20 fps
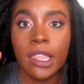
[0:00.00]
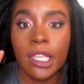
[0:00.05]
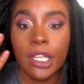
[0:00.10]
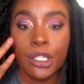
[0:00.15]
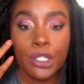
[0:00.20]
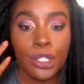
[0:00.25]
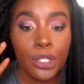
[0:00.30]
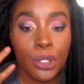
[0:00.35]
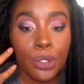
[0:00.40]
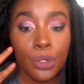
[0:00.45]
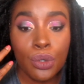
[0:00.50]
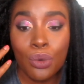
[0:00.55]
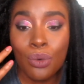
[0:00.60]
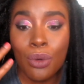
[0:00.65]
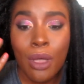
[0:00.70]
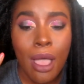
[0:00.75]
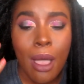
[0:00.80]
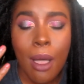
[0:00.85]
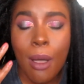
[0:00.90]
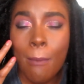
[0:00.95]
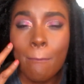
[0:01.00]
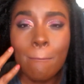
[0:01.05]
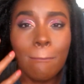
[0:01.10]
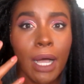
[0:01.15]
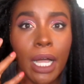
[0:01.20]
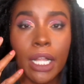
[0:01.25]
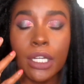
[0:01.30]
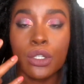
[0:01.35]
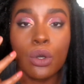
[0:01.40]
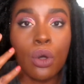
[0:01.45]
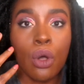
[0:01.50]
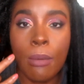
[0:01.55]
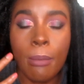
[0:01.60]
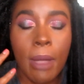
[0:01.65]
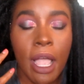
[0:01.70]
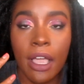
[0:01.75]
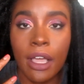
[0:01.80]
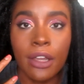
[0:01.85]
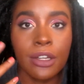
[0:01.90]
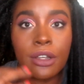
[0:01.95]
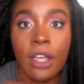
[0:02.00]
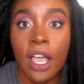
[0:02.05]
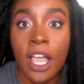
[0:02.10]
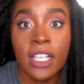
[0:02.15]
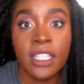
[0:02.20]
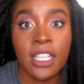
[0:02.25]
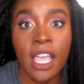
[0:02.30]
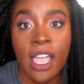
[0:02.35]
they're too much on my under eyes.